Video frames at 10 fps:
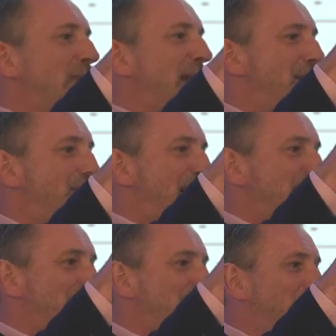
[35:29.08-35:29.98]
tower
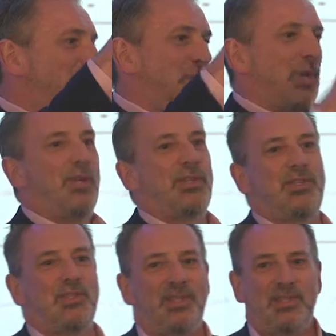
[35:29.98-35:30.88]
managing full
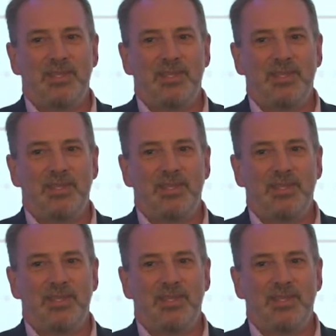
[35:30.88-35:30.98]
trucks,